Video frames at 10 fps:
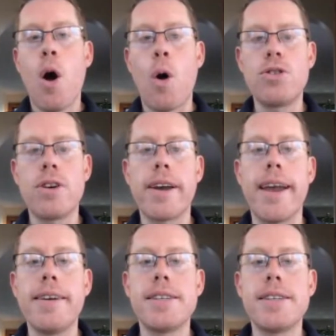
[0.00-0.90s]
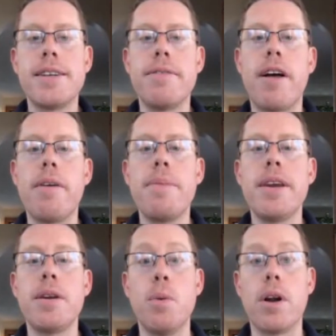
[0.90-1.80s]
Ho-Chunk Inc.'s
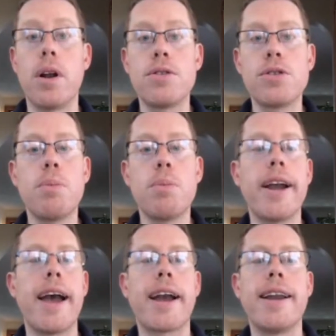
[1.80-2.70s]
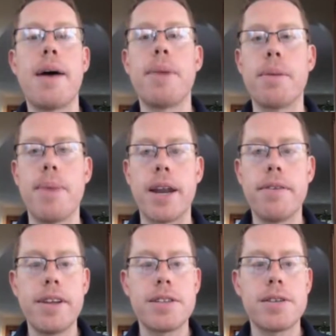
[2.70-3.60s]
involvement would also bring economic
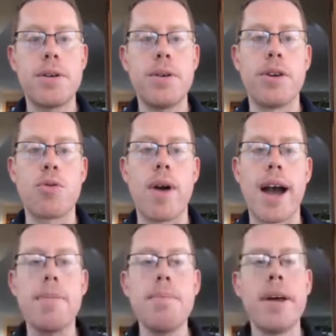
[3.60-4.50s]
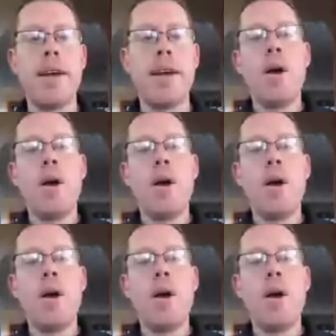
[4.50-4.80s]
benefits to the tribe.